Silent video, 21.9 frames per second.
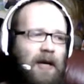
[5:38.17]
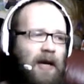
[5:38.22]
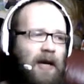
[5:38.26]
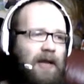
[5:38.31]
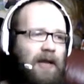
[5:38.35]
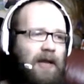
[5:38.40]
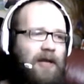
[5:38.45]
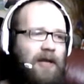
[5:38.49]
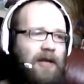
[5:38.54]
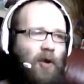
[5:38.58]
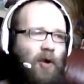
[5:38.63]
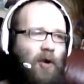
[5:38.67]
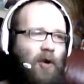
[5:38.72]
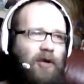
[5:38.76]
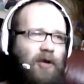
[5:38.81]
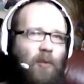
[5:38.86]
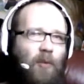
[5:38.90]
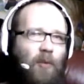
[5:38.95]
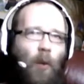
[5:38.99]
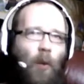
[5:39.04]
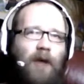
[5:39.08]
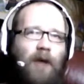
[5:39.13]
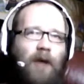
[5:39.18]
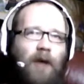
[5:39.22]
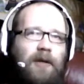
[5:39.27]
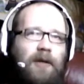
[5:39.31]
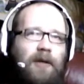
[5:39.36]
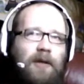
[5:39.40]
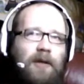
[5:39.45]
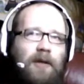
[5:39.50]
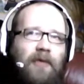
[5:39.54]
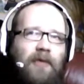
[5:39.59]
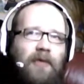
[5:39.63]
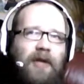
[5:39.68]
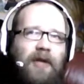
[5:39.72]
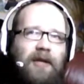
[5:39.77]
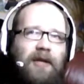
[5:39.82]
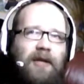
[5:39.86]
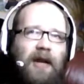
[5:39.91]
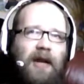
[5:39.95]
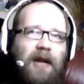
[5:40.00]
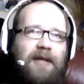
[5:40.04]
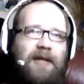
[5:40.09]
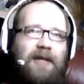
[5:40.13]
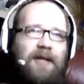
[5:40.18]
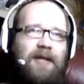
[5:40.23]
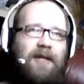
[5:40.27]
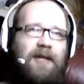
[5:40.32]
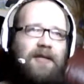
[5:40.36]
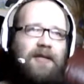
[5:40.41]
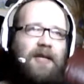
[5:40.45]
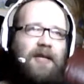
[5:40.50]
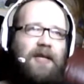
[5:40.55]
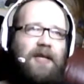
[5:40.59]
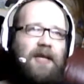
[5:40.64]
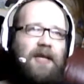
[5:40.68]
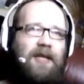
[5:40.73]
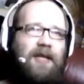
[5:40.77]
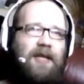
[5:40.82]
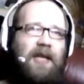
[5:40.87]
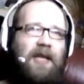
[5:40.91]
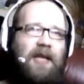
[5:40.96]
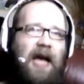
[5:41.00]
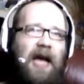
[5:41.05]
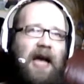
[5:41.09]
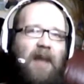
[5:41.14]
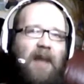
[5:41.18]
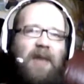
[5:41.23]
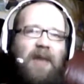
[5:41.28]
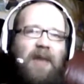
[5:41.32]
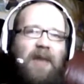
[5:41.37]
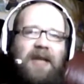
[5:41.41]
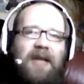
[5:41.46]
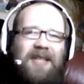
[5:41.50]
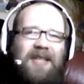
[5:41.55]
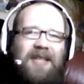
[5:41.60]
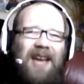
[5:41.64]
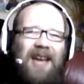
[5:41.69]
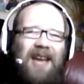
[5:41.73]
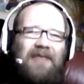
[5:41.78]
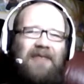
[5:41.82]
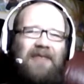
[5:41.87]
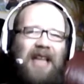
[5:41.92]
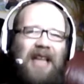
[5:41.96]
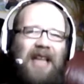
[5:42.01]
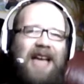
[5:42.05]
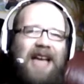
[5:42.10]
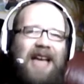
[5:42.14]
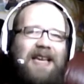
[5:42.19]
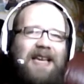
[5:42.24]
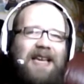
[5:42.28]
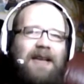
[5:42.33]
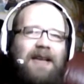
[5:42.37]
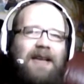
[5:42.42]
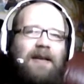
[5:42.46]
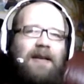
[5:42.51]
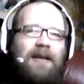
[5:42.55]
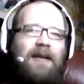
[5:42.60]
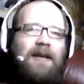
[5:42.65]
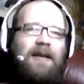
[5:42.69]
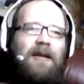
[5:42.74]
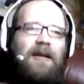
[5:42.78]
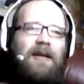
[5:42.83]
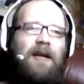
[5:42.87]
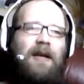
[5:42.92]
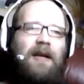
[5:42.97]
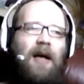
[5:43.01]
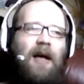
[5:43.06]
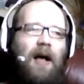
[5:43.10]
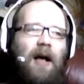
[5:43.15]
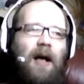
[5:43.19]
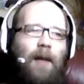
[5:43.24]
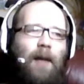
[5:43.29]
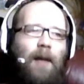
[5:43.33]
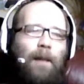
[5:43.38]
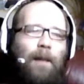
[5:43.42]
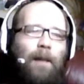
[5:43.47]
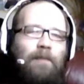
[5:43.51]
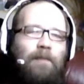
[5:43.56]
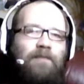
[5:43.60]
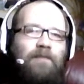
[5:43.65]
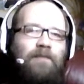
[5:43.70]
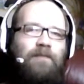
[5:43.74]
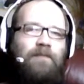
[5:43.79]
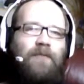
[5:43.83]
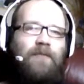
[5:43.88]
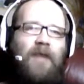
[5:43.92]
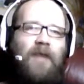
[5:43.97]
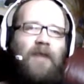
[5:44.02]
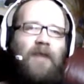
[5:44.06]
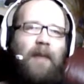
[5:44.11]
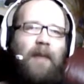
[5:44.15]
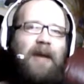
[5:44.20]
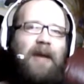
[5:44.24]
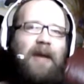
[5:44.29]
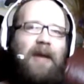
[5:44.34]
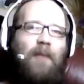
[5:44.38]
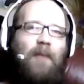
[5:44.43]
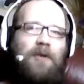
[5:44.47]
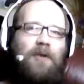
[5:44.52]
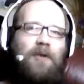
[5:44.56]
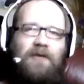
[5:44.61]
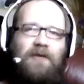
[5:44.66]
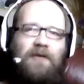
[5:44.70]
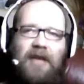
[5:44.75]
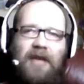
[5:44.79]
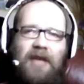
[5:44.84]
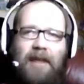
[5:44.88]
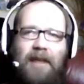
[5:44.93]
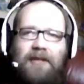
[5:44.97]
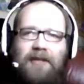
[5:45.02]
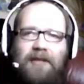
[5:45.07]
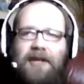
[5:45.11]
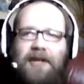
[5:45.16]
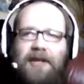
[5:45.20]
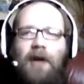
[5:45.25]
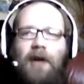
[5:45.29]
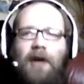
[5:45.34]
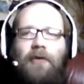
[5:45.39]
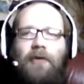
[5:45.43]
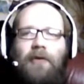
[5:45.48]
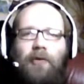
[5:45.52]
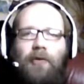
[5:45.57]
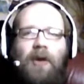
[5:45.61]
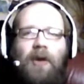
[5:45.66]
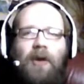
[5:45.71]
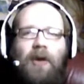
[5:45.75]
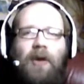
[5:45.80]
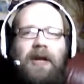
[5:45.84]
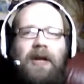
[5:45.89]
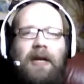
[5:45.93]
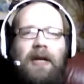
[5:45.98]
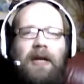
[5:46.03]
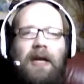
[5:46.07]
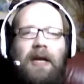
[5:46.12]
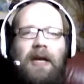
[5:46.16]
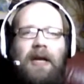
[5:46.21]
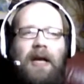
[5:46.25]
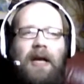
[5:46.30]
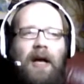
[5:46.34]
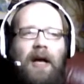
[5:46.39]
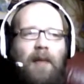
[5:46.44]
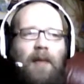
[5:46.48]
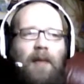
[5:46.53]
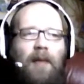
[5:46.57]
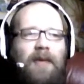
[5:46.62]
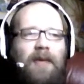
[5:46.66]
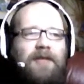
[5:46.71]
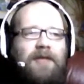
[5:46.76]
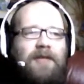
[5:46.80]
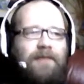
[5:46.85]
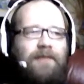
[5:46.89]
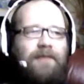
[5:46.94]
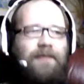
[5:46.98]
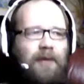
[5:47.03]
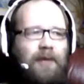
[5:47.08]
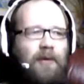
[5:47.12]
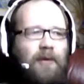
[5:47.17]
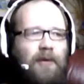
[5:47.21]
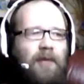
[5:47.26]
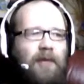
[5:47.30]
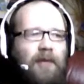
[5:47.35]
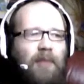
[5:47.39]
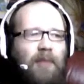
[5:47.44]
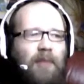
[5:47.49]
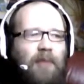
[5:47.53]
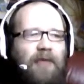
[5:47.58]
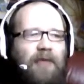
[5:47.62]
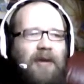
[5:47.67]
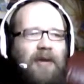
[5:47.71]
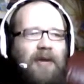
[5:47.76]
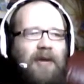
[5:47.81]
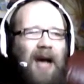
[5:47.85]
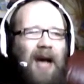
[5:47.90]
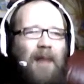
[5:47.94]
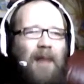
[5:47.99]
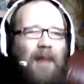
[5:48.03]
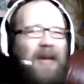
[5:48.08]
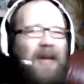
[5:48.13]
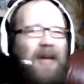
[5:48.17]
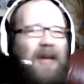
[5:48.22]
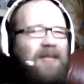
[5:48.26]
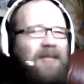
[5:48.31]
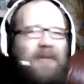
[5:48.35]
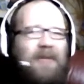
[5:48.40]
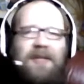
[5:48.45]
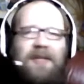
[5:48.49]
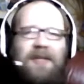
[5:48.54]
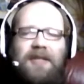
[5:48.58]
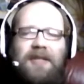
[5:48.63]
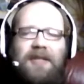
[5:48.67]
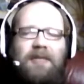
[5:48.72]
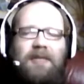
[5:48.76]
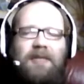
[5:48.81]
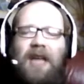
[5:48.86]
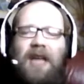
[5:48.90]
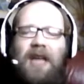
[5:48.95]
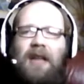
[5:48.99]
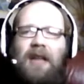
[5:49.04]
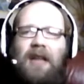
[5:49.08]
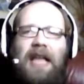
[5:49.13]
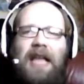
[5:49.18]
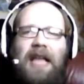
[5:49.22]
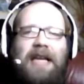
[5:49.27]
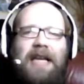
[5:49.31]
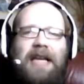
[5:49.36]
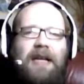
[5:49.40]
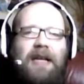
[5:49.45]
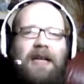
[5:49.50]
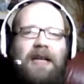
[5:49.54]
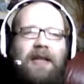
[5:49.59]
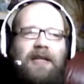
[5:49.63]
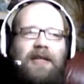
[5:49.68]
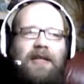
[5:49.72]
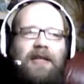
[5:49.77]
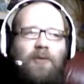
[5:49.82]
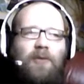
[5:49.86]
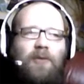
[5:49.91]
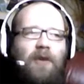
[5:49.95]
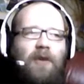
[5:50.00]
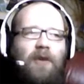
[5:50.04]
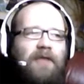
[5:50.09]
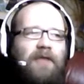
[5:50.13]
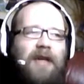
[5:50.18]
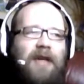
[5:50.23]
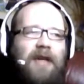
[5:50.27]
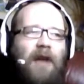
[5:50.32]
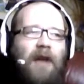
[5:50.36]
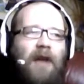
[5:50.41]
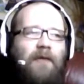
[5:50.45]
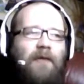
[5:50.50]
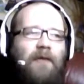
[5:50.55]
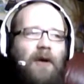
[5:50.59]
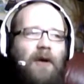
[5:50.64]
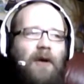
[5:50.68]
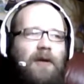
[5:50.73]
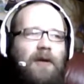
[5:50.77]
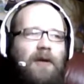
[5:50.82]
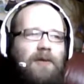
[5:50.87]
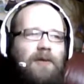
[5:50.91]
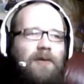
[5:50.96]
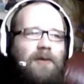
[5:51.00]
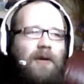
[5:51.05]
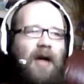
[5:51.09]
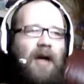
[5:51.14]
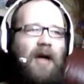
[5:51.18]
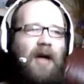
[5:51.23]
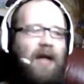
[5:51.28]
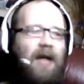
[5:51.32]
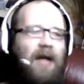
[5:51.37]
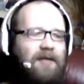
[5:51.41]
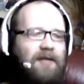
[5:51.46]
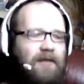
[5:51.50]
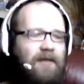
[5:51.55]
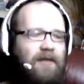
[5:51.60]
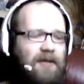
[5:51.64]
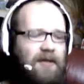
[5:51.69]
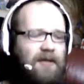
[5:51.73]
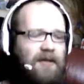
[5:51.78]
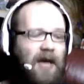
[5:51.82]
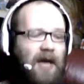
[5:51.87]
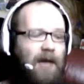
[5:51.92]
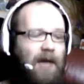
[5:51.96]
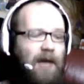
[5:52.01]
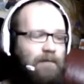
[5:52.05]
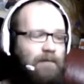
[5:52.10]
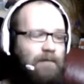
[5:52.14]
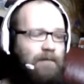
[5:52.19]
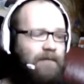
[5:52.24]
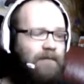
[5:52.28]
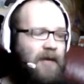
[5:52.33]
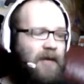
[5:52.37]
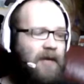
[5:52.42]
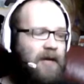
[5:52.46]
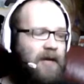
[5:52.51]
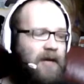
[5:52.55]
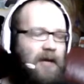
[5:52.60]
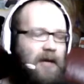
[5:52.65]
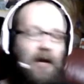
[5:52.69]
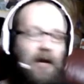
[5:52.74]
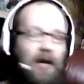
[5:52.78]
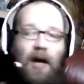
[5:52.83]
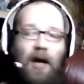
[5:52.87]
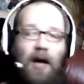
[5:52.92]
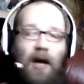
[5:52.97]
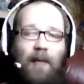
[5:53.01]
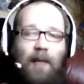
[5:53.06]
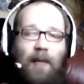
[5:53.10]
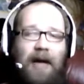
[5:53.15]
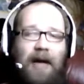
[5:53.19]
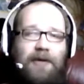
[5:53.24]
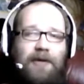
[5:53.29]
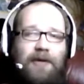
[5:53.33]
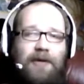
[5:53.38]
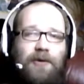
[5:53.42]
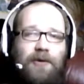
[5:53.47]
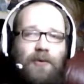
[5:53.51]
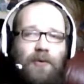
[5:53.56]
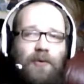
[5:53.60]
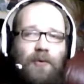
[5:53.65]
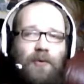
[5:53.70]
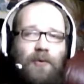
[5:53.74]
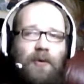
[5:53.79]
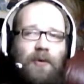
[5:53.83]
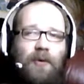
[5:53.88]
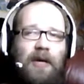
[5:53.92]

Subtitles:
The only one thing that I did see is that the combat is kind of laggy. I mean, most of the game, the stealth, the running, is fluid, but the combat to me just seems kind of laggy. That's one of the downfalls or cons of this game. I do